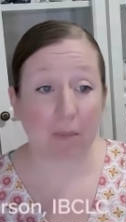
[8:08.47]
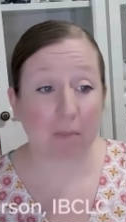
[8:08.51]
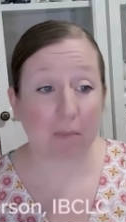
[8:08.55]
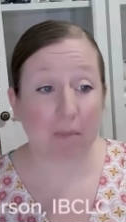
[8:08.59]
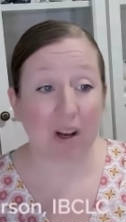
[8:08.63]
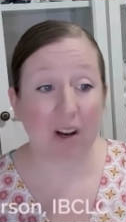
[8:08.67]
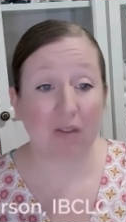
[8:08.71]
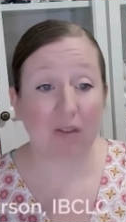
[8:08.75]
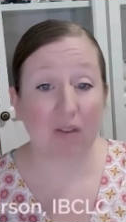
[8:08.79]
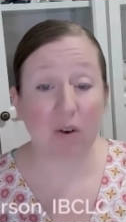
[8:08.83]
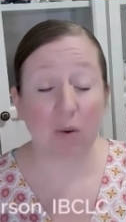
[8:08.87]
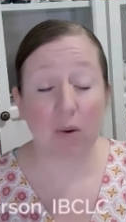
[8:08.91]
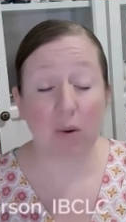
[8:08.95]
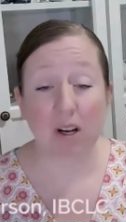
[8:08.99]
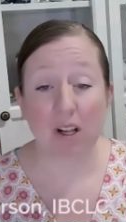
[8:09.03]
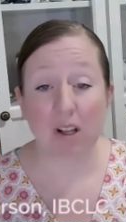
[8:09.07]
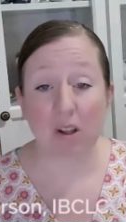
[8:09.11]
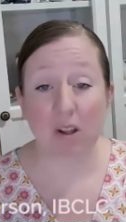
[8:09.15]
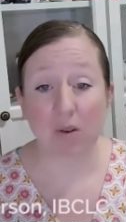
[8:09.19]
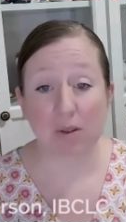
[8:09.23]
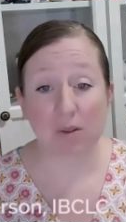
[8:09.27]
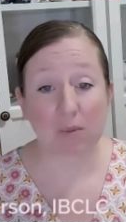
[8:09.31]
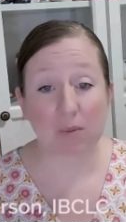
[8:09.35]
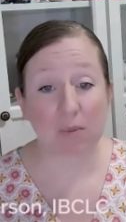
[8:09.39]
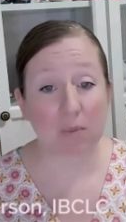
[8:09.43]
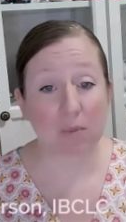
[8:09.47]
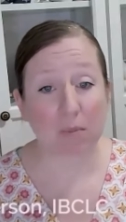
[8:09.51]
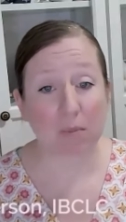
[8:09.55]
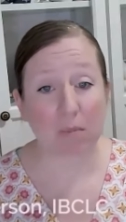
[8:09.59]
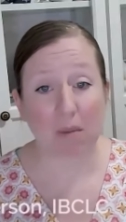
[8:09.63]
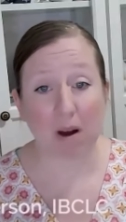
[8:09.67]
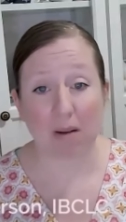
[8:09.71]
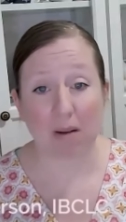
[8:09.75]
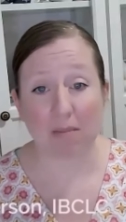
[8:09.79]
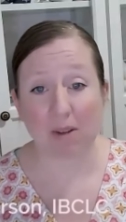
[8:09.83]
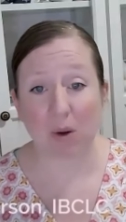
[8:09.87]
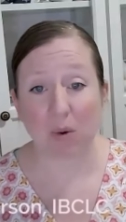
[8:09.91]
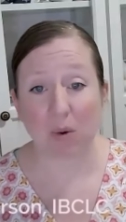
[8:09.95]
But if you're one of those
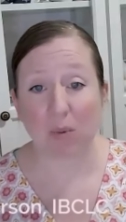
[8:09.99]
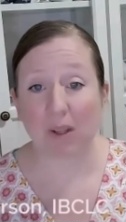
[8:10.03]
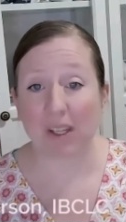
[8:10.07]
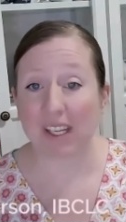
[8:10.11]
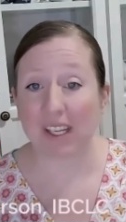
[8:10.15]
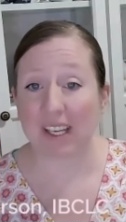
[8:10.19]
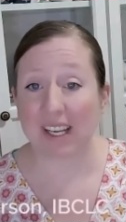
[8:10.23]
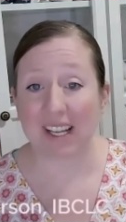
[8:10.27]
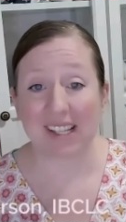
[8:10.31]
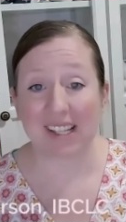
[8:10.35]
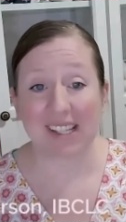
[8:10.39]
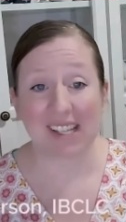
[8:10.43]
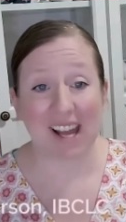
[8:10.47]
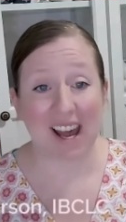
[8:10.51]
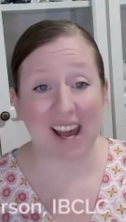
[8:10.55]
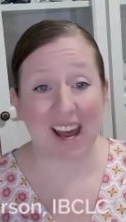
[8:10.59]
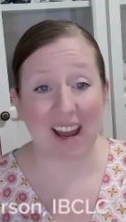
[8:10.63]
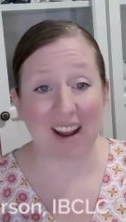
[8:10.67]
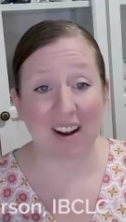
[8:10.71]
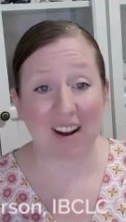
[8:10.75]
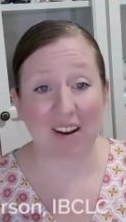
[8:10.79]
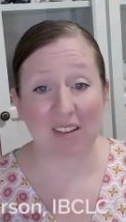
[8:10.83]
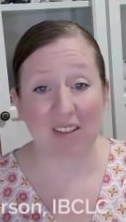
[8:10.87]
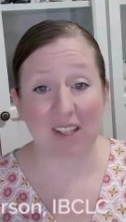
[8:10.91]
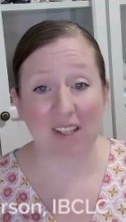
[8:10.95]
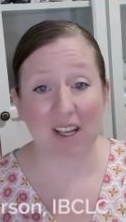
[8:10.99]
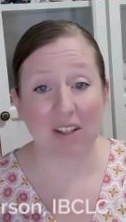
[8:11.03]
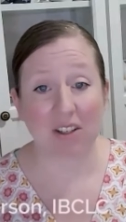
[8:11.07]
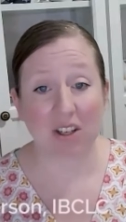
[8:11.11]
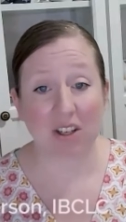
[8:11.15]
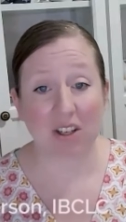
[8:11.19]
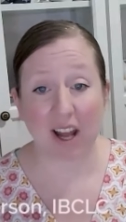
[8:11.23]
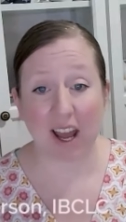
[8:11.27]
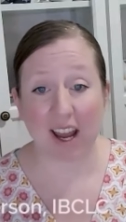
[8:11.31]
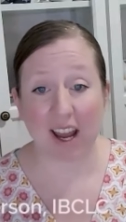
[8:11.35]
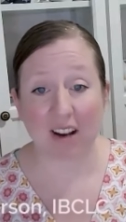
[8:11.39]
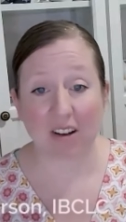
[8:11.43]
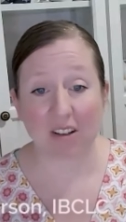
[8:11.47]
moms who really needs that higher suction,
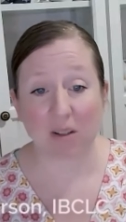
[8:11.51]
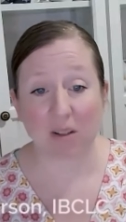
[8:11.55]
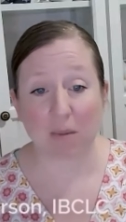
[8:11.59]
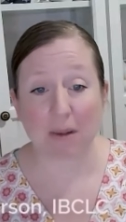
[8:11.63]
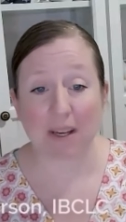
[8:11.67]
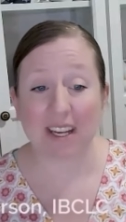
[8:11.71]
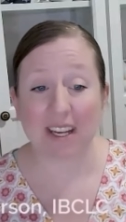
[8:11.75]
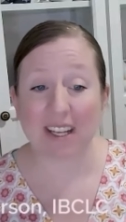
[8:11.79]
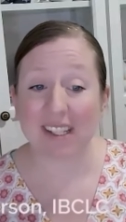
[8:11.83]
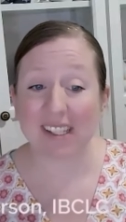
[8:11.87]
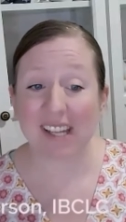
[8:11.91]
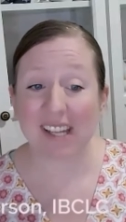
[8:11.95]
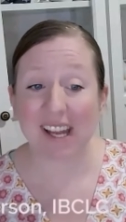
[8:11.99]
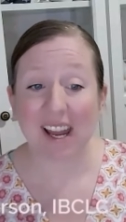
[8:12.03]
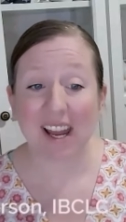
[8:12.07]
higher speeds,